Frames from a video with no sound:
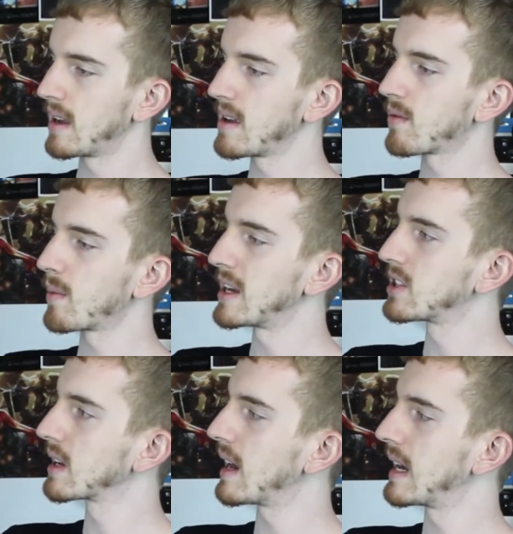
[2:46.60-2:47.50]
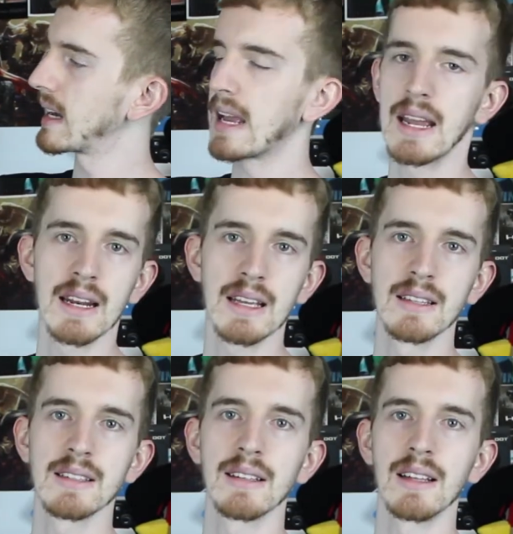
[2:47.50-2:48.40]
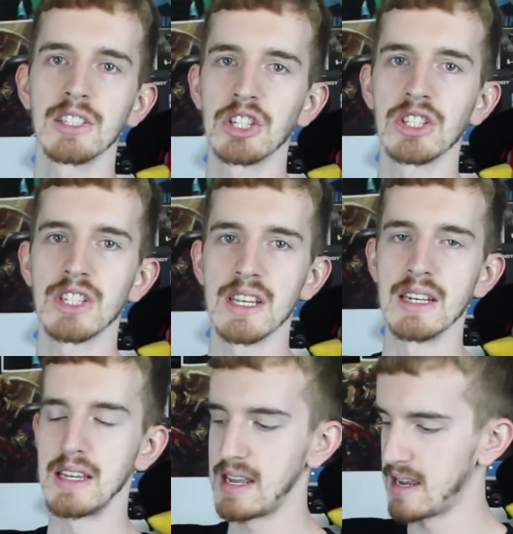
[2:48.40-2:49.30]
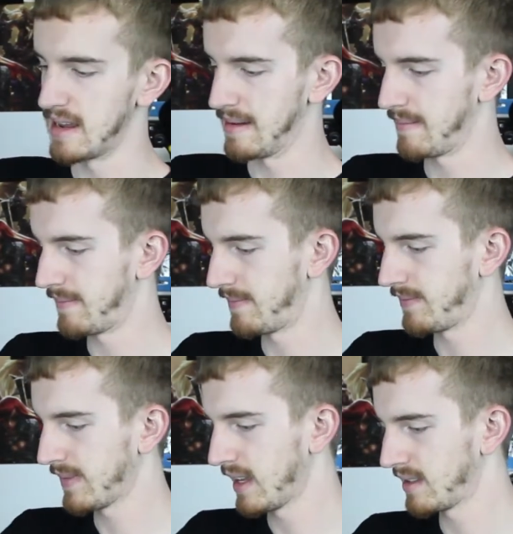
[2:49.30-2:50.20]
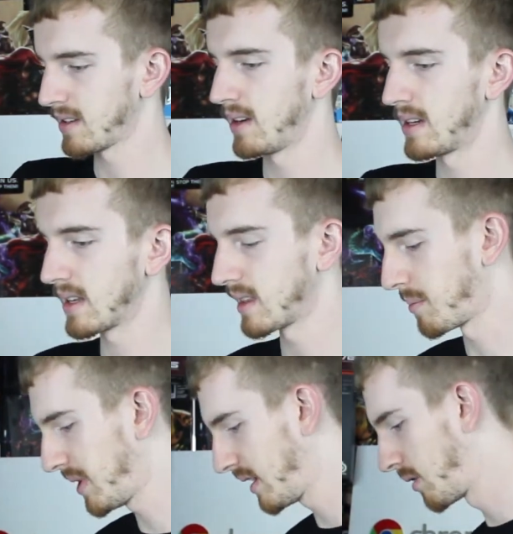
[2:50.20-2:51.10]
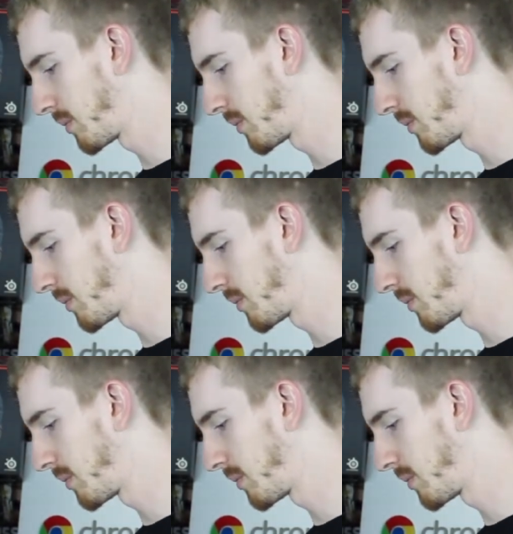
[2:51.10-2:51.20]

Information guide and installation CD. Let's go ahead and get the pin